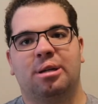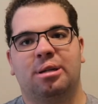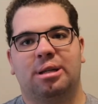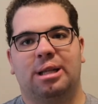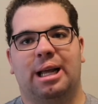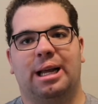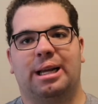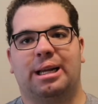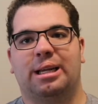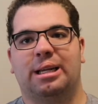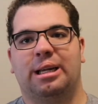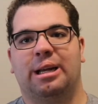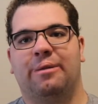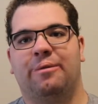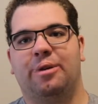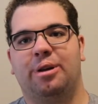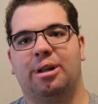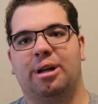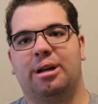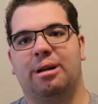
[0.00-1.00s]
Like, if
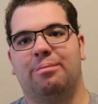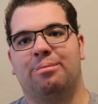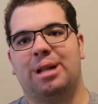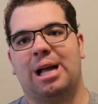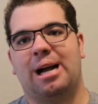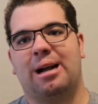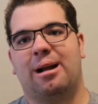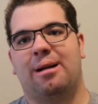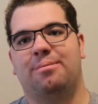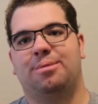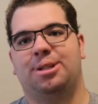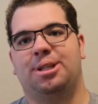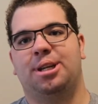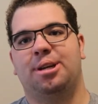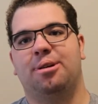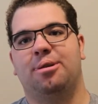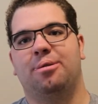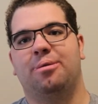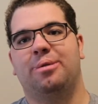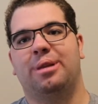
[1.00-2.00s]
we look at Black Ops
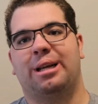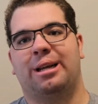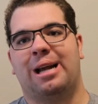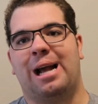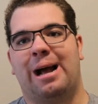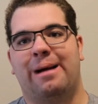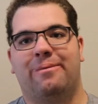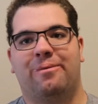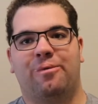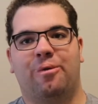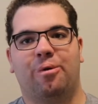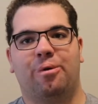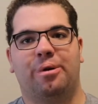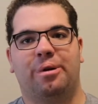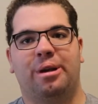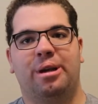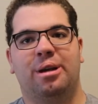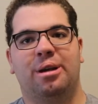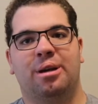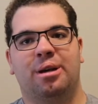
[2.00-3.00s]
2, the Cap
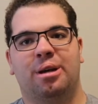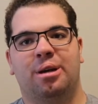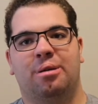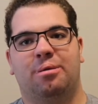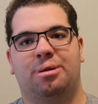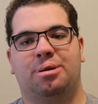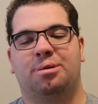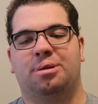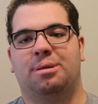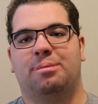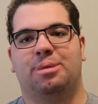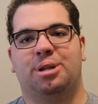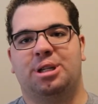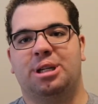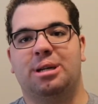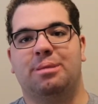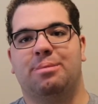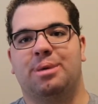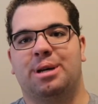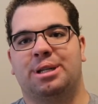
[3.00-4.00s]
40, which was a
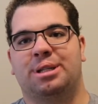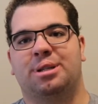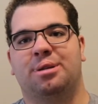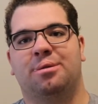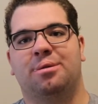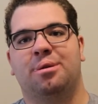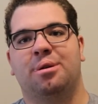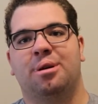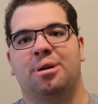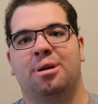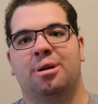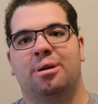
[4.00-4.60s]
machine pistol,